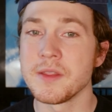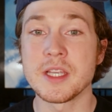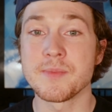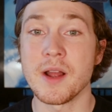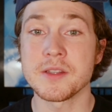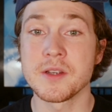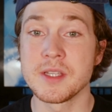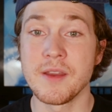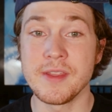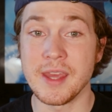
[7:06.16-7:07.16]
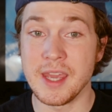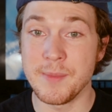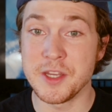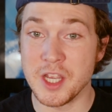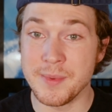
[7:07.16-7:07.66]
Do these monsters give you the
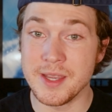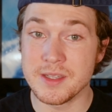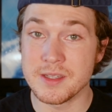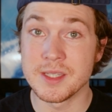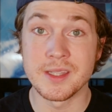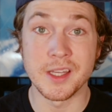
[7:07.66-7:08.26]
heebie-jeebies?